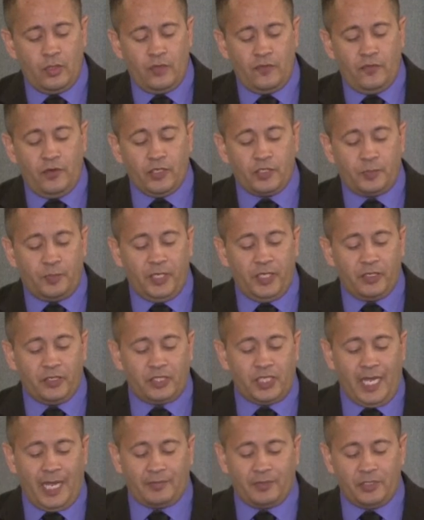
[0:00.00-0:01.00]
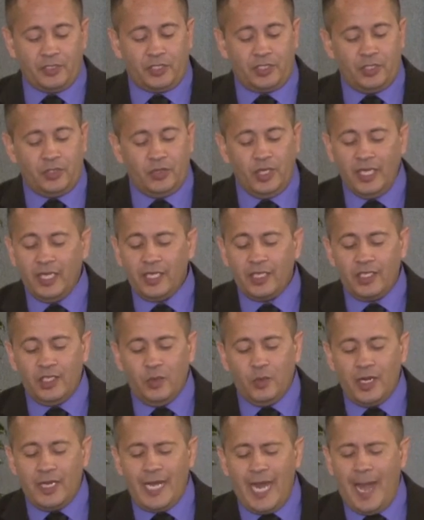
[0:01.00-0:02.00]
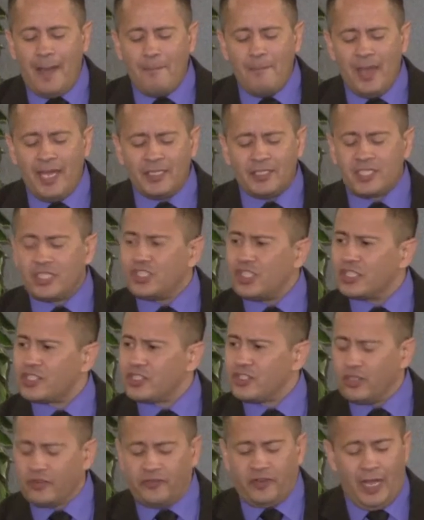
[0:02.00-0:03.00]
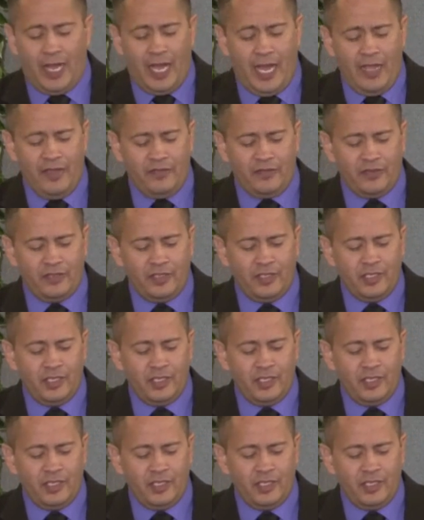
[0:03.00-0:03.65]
First Peter chapter 2. You were not meant to just survive.